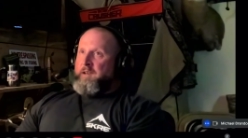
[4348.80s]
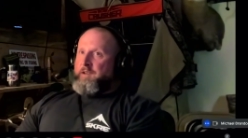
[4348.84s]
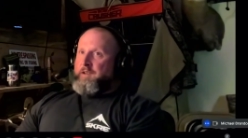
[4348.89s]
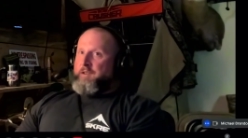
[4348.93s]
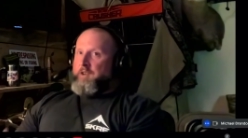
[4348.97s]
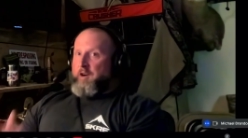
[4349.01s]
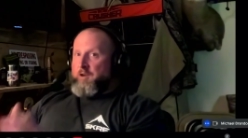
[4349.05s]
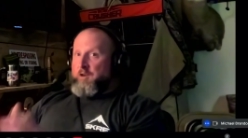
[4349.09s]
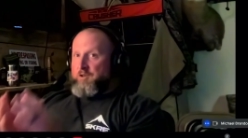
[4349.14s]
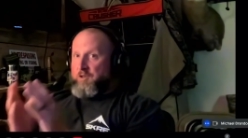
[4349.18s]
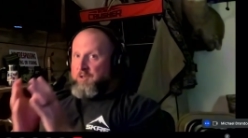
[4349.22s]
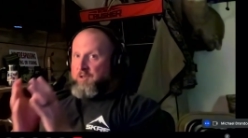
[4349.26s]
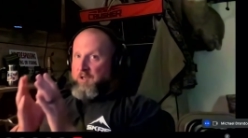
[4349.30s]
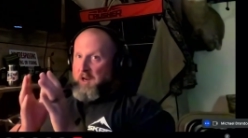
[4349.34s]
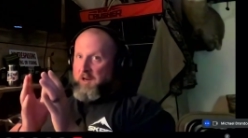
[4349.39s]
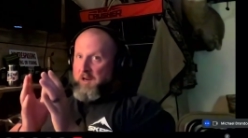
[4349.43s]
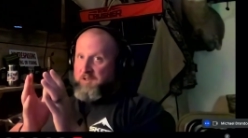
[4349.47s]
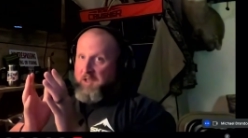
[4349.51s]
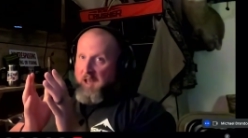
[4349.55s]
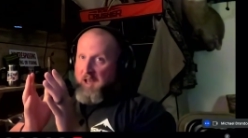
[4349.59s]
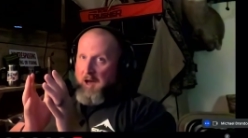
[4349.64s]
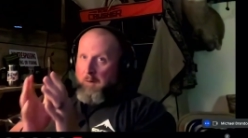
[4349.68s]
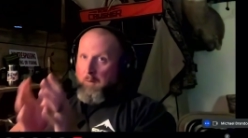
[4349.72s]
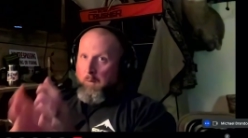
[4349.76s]

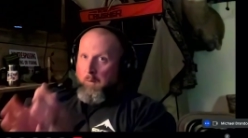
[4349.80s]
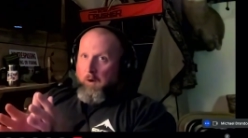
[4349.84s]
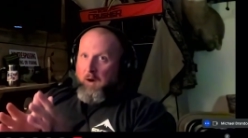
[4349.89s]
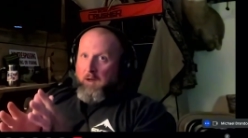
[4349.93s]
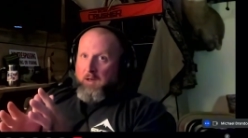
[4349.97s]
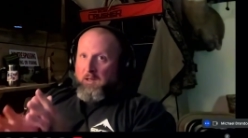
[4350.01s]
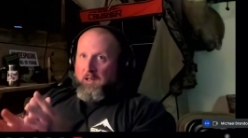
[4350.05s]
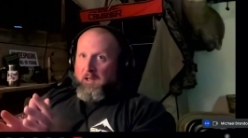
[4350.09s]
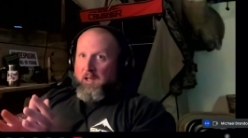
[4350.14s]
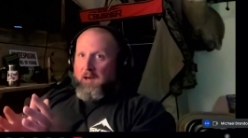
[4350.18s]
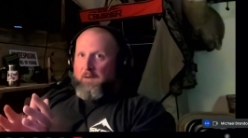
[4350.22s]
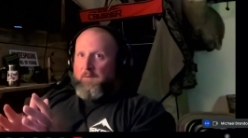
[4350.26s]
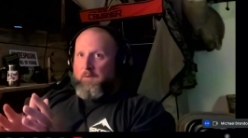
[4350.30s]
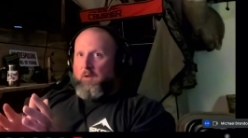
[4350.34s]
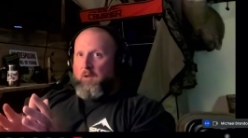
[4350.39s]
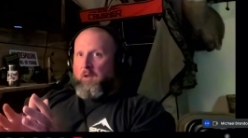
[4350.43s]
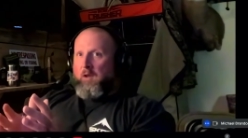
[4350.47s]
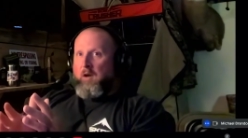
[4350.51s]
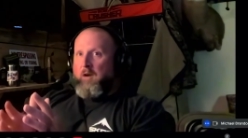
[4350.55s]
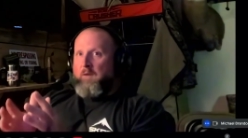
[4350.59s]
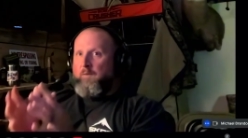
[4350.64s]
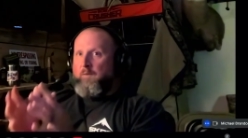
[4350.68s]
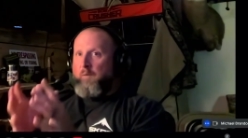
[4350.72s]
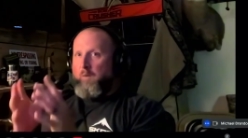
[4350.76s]
there's that one level
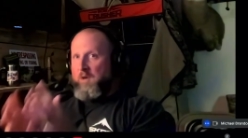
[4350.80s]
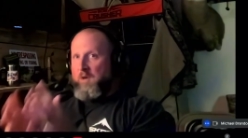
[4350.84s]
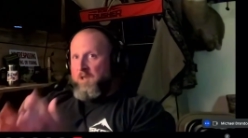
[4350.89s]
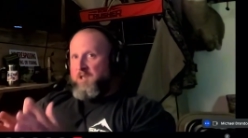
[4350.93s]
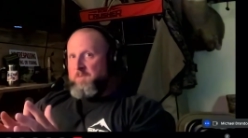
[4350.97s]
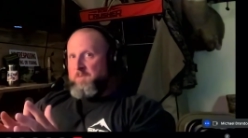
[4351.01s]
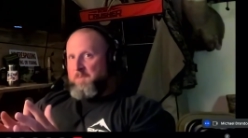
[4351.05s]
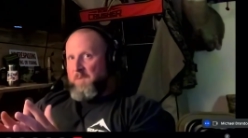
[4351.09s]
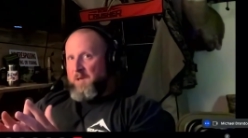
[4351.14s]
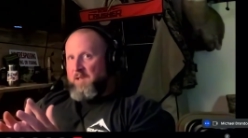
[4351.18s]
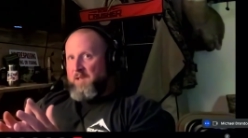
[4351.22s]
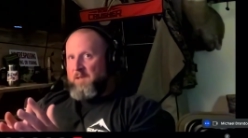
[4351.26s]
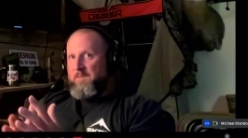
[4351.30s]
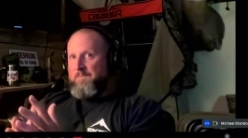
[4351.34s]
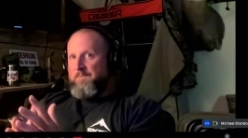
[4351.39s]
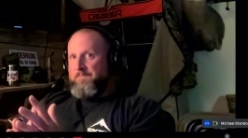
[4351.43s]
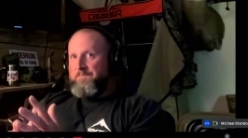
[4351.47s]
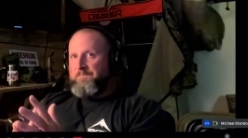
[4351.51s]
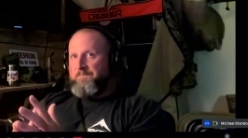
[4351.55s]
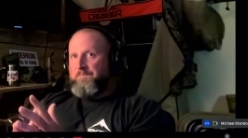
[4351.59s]
of woodsman